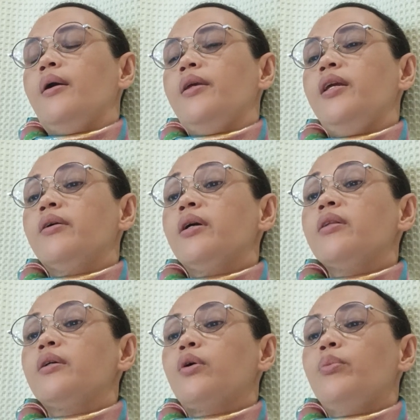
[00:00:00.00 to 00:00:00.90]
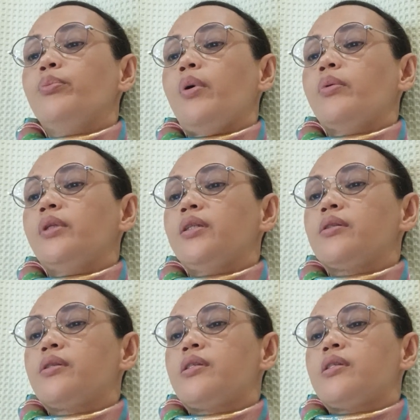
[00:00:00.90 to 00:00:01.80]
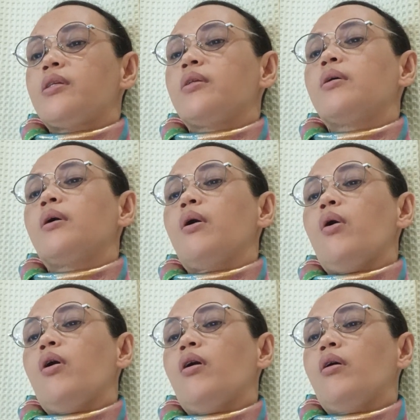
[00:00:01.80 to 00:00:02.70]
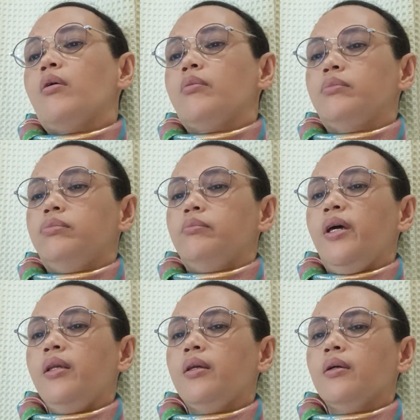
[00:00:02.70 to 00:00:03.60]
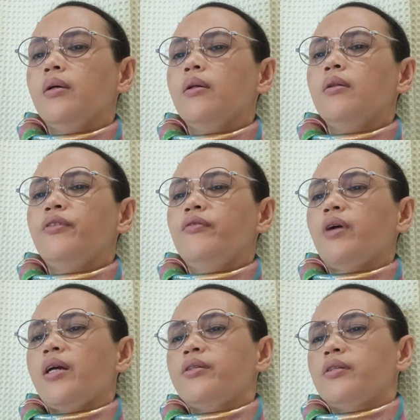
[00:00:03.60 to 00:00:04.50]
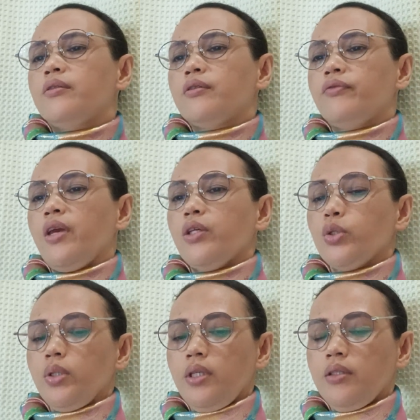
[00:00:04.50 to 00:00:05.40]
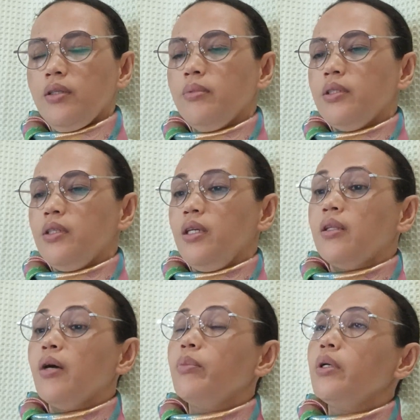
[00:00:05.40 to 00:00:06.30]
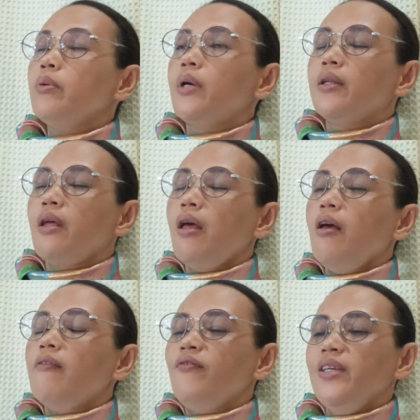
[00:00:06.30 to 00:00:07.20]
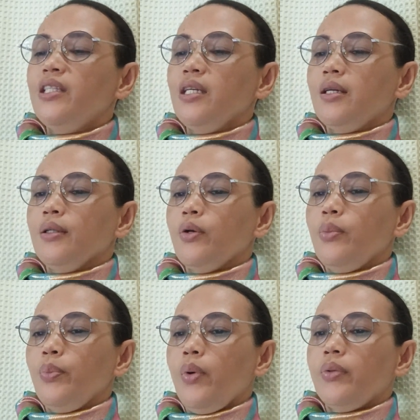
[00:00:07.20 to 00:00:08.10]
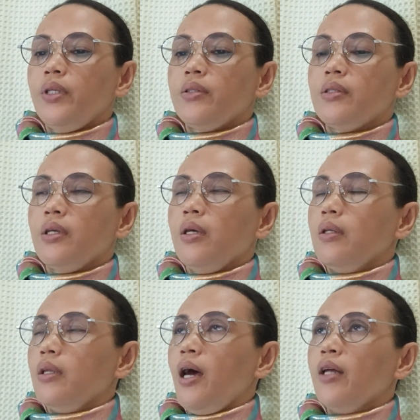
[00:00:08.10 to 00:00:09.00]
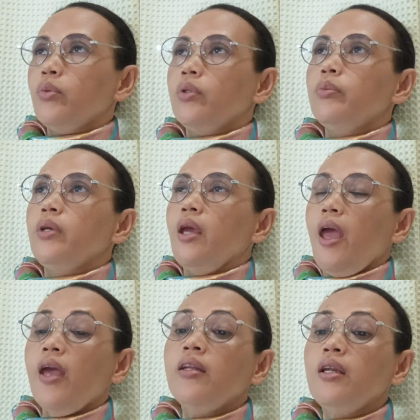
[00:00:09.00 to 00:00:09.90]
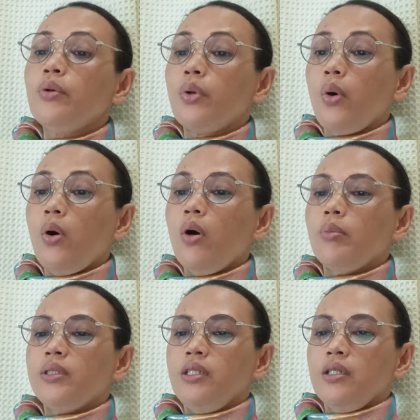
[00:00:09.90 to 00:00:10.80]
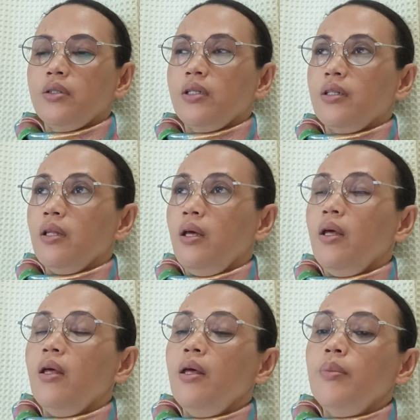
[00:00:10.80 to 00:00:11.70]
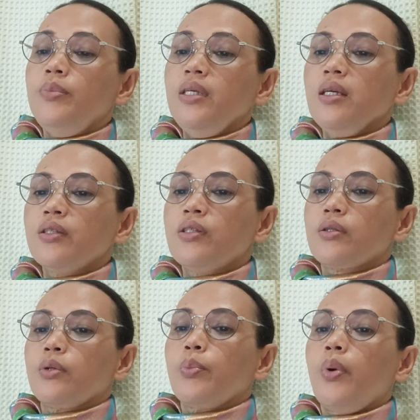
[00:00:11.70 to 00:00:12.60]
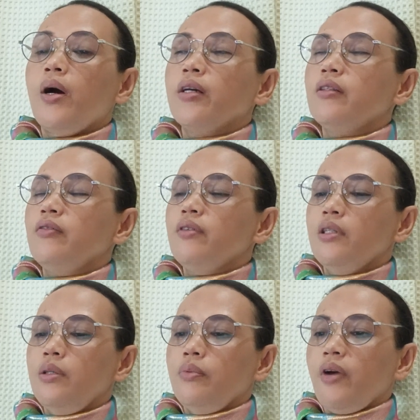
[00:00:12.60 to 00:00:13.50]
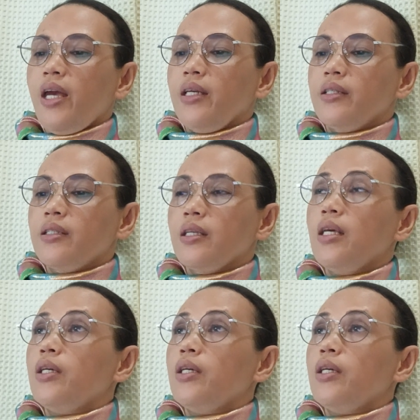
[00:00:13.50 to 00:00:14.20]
Here are the components of medical device interface connectivity. Number one, physical components. That would be any raw material, piece, or part of the device.